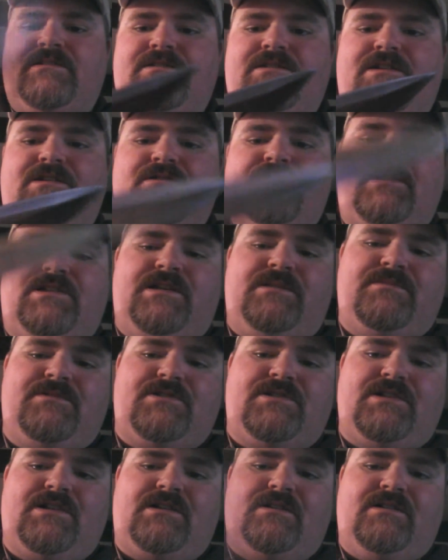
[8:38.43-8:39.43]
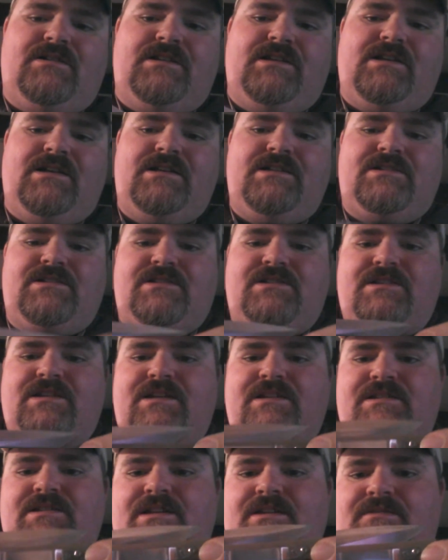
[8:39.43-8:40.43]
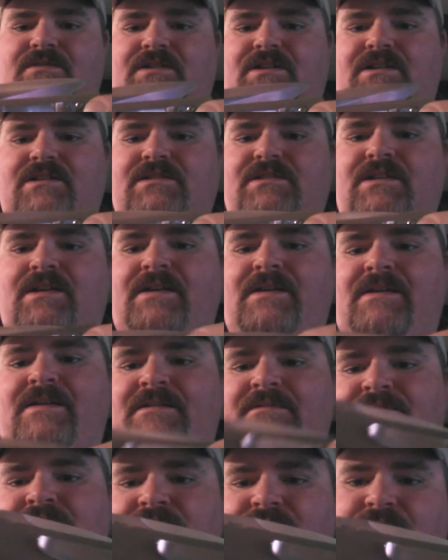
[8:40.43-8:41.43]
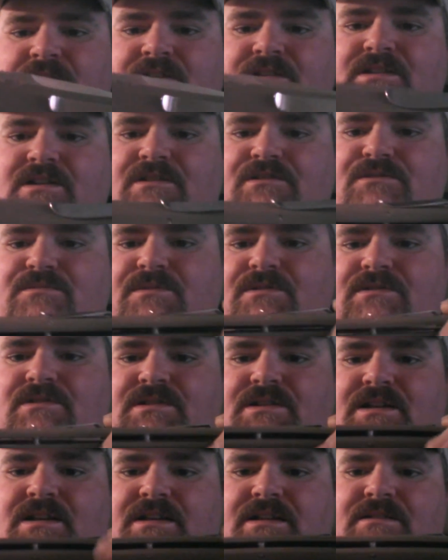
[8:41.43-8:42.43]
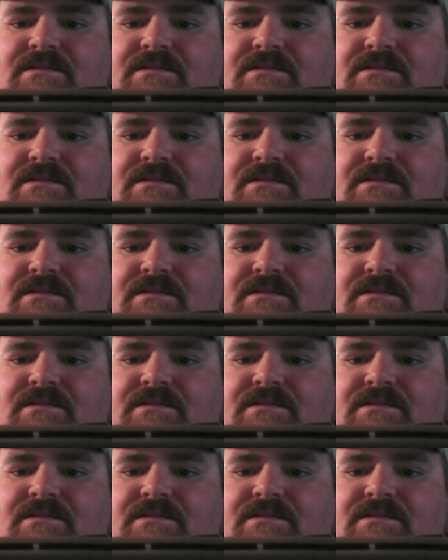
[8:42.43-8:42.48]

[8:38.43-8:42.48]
just keep your stick on the ice and stay safe, guys. Maritime Spook signing